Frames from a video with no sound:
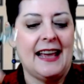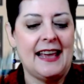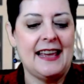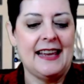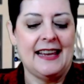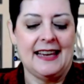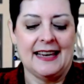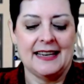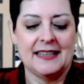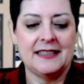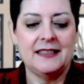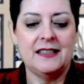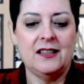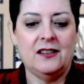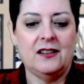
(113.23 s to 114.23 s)

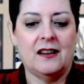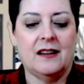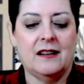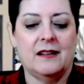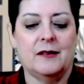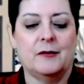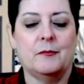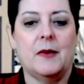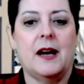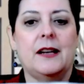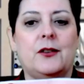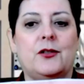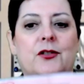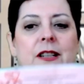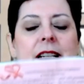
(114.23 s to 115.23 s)
and I
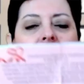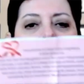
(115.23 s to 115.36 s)
created